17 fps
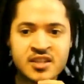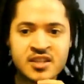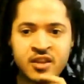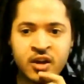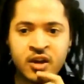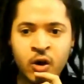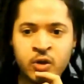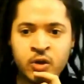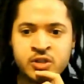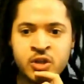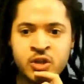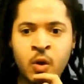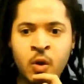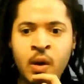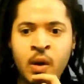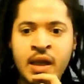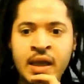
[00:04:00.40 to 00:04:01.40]
to the girl.
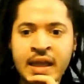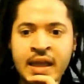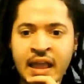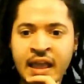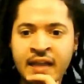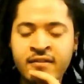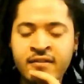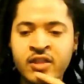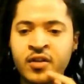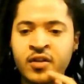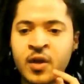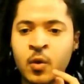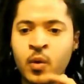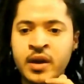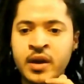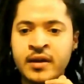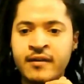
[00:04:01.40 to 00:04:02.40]
So even though they
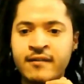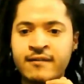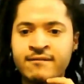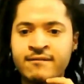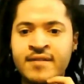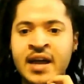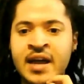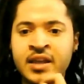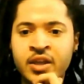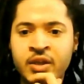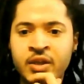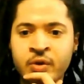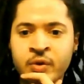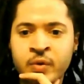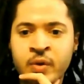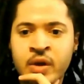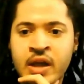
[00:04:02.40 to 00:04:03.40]
want to fight
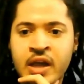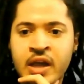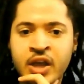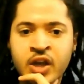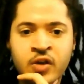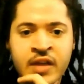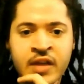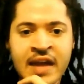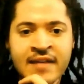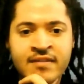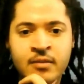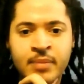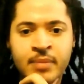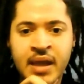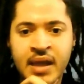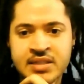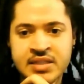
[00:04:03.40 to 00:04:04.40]
you, they have to
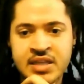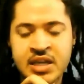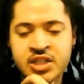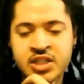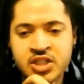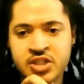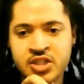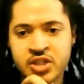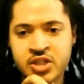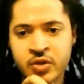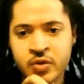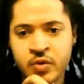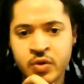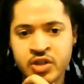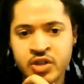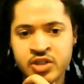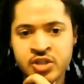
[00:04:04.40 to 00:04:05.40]
pay attention to you
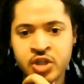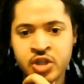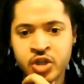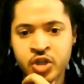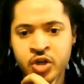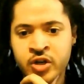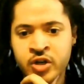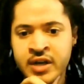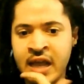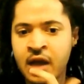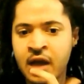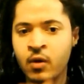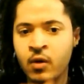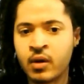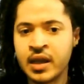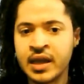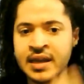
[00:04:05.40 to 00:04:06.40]
because you're
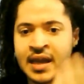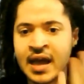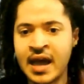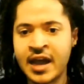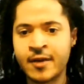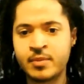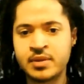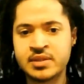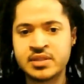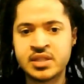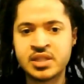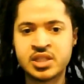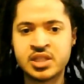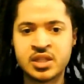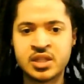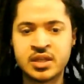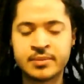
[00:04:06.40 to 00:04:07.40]
now in a higher
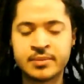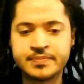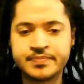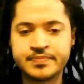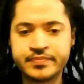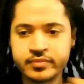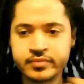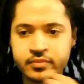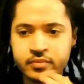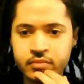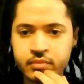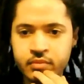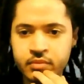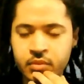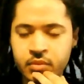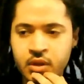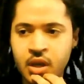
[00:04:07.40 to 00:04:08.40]
position.
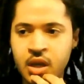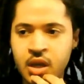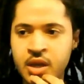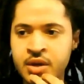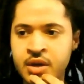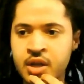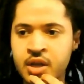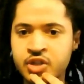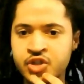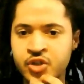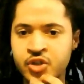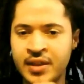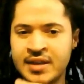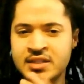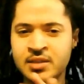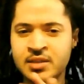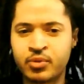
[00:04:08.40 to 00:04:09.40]
So
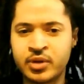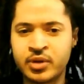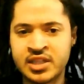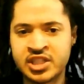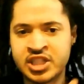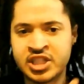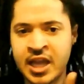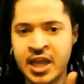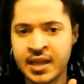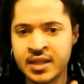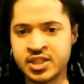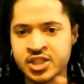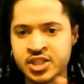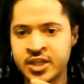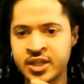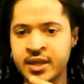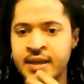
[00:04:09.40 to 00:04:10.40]
that is a pretty
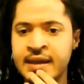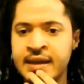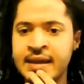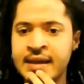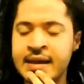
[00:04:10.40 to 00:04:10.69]
challenging